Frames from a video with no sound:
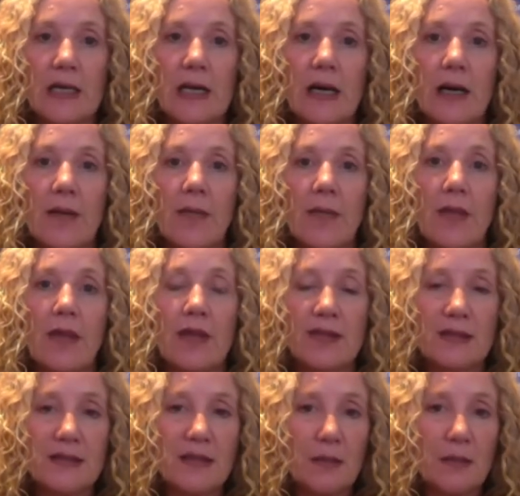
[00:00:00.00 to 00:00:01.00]
Um,
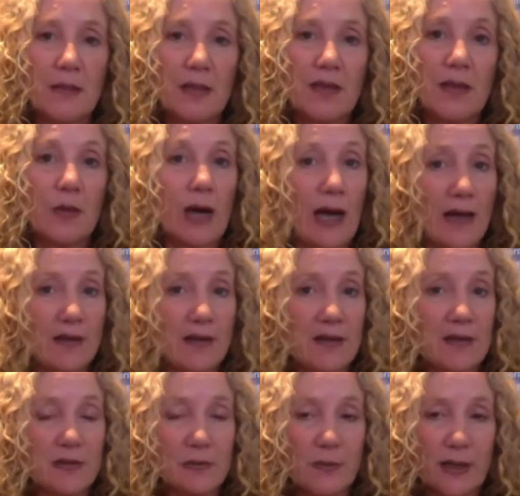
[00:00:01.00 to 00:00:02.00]
this is something they were asked
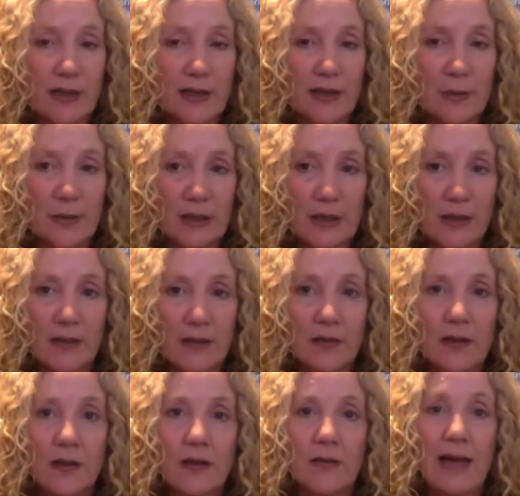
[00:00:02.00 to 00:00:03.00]
to do by Kabila
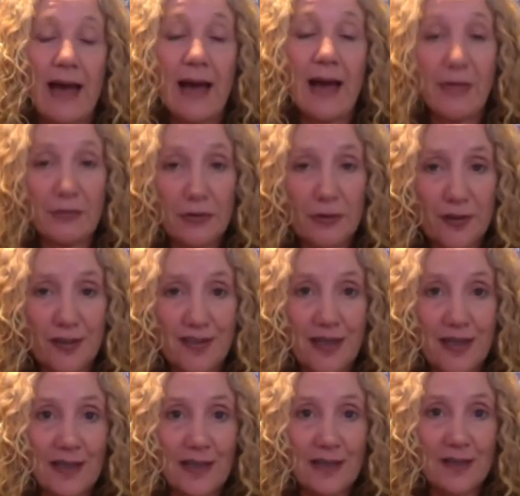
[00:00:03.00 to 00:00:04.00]
uh, after the
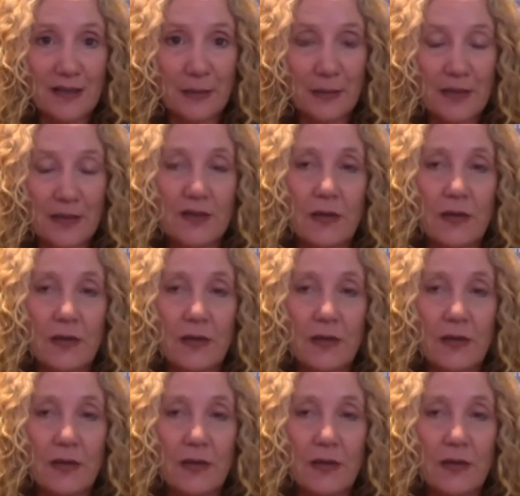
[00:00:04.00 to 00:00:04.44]
SADC summit.